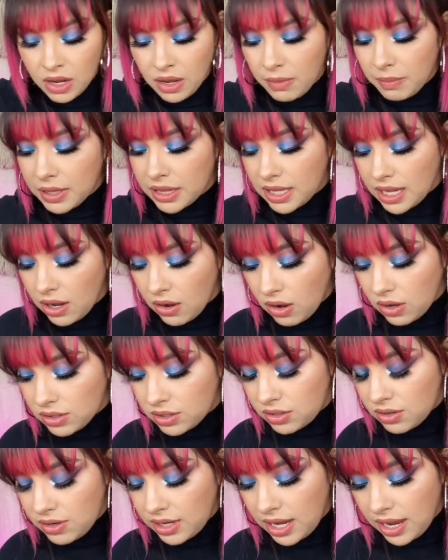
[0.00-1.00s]
But they
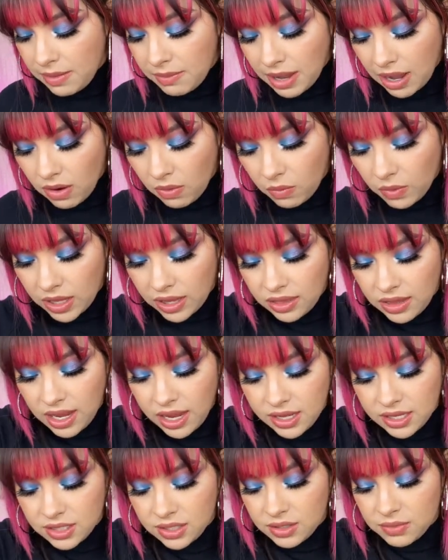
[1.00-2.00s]
also came out with
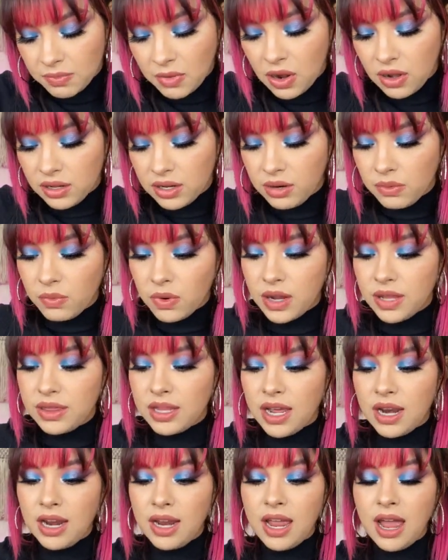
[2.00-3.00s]
a smaller one
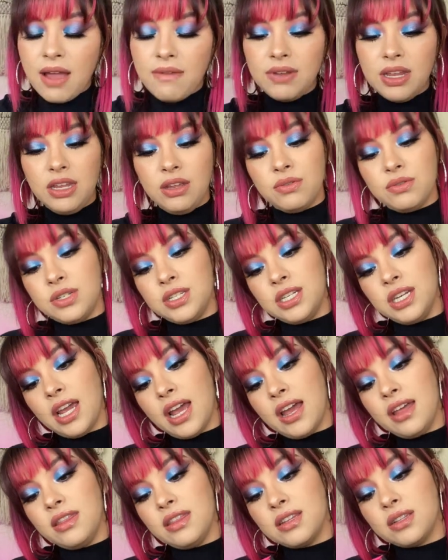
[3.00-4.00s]
that I haven't used
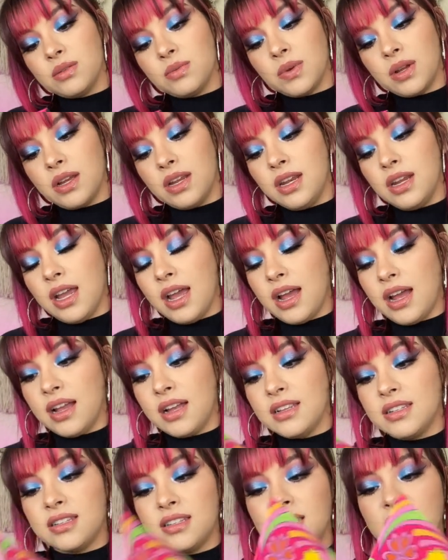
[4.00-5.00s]
yet. This one
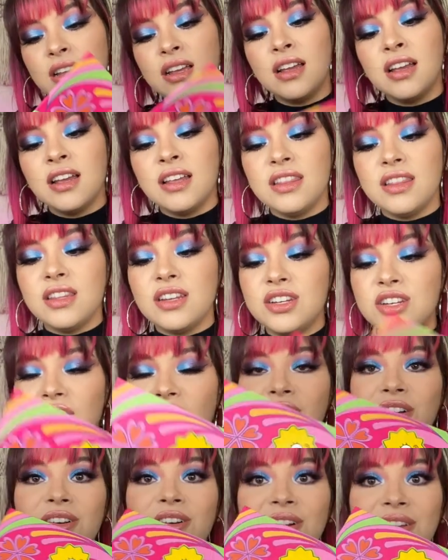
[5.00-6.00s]
has the
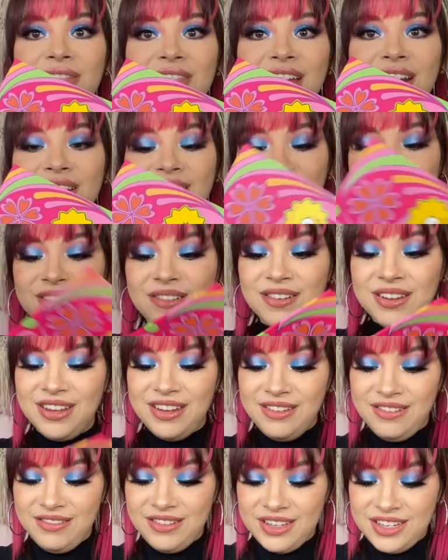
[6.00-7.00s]
daughter on there, so
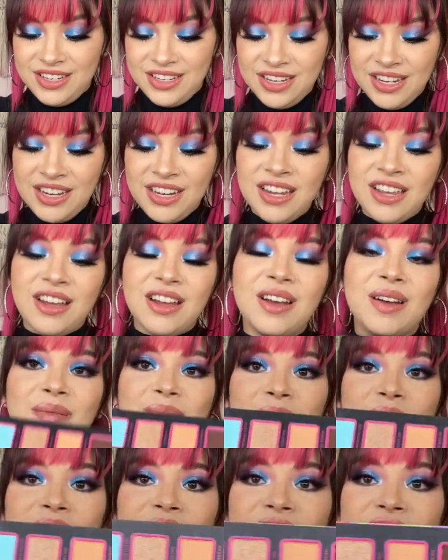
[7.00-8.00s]
cute.
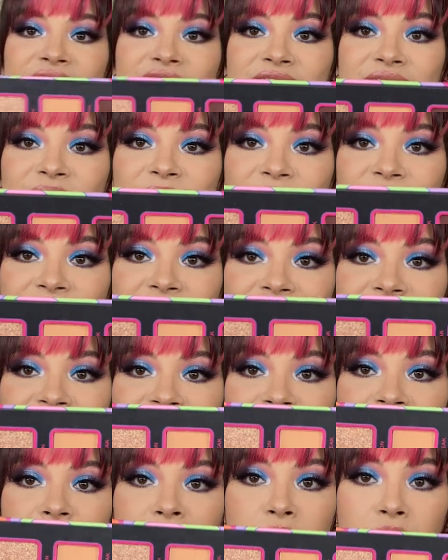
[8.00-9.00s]
Um, but this is what it looks
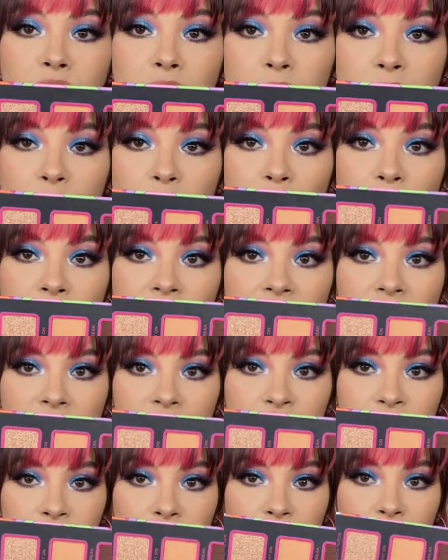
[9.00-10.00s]
like, a little bit more
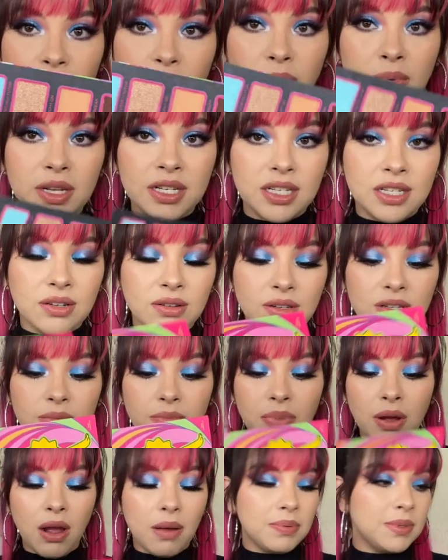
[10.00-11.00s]
natural, but still some
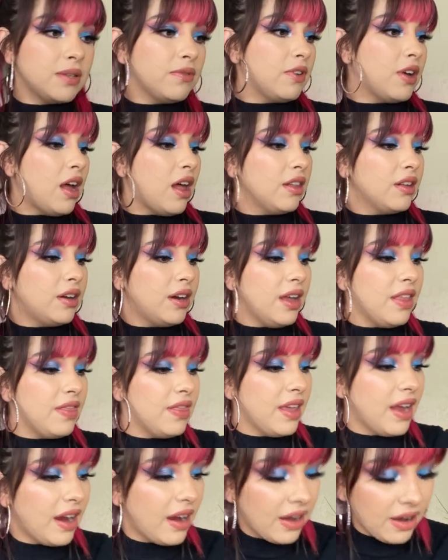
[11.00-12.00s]
pops of color in
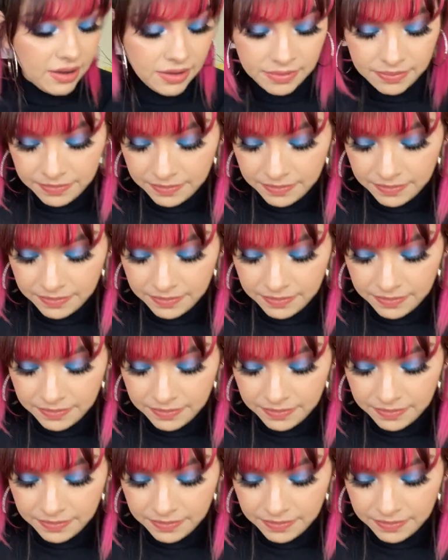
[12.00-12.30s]
there.